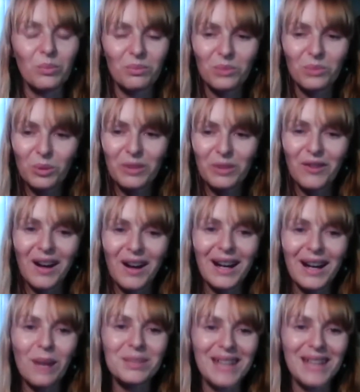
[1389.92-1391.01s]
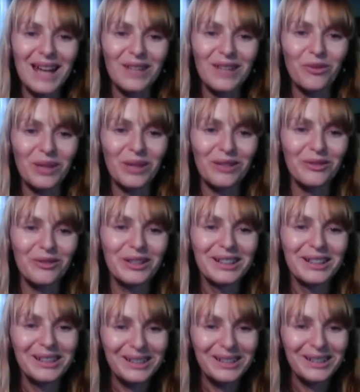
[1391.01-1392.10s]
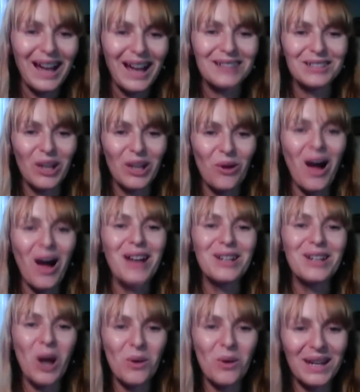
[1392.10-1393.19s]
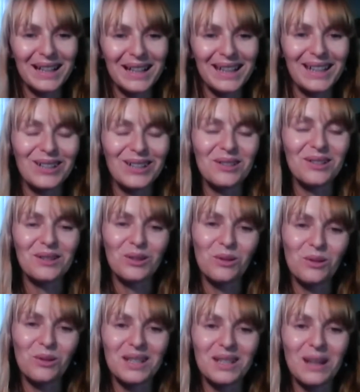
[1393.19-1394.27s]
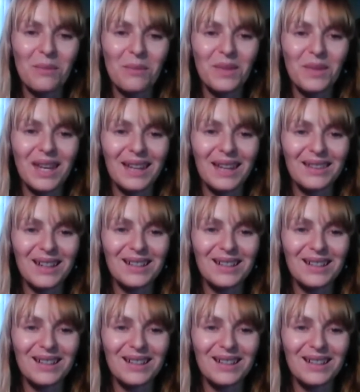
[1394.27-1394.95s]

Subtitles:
will be very upset if we have, you know, unknowingly consumed something that